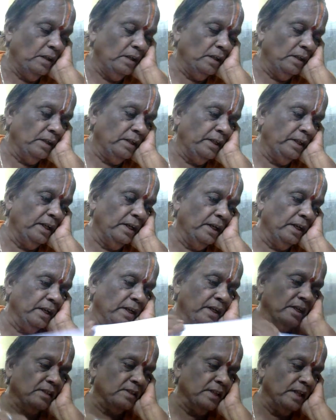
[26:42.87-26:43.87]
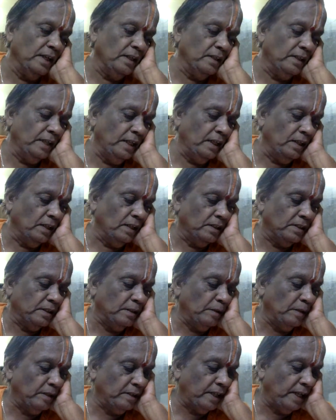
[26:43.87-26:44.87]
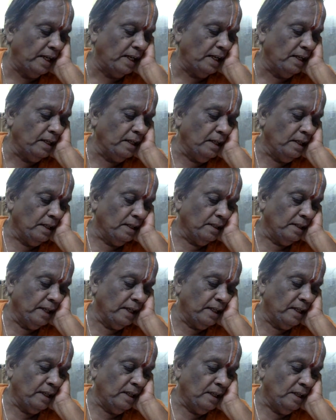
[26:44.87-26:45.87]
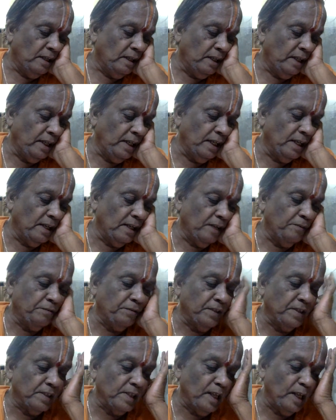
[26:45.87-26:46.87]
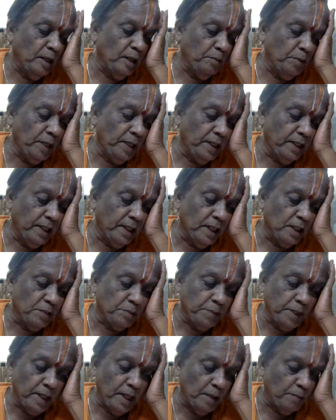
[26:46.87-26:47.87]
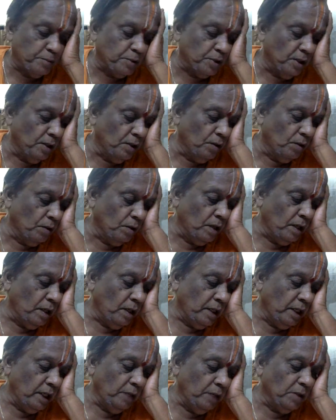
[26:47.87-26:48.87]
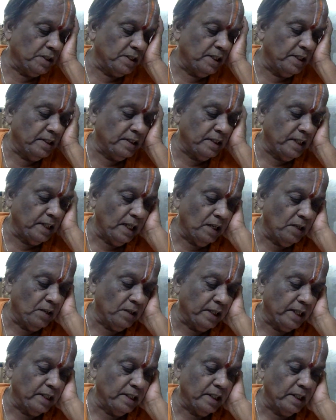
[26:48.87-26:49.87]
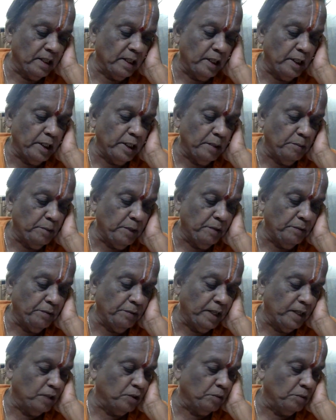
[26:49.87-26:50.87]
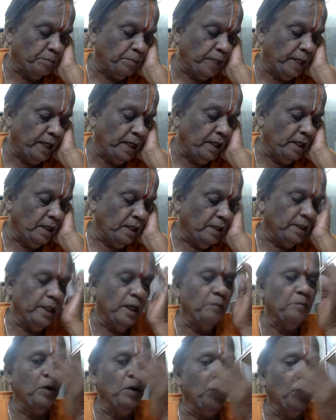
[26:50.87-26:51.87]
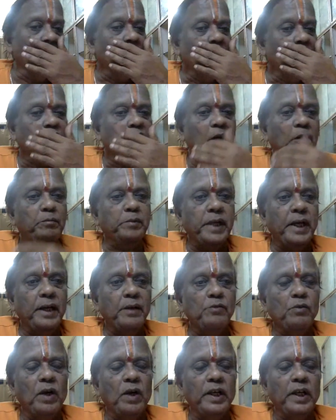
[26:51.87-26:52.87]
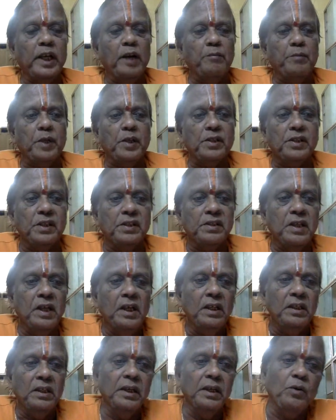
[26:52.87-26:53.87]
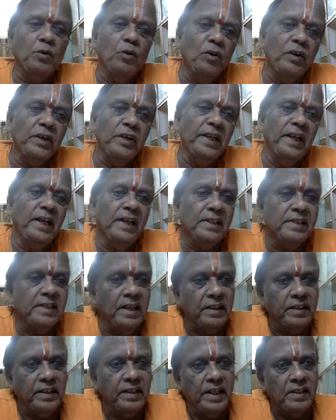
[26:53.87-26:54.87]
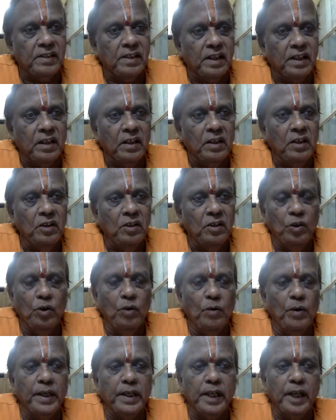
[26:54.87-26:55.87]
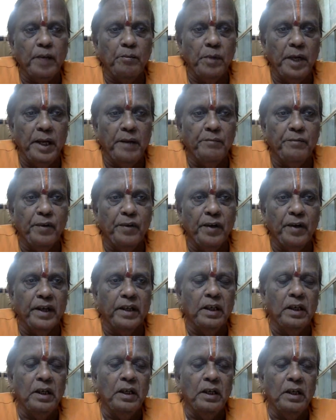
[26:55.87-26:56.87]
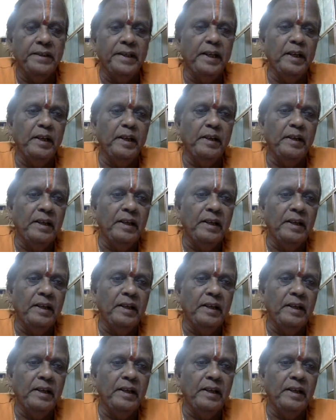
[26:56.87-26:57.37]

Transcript: Here it is said that it's held that here, if his liability has been absolute, he was entitled to get the indemnifier to pay the amount. Sometimes what happens is the court delays are there, sir. No one can blame for it. The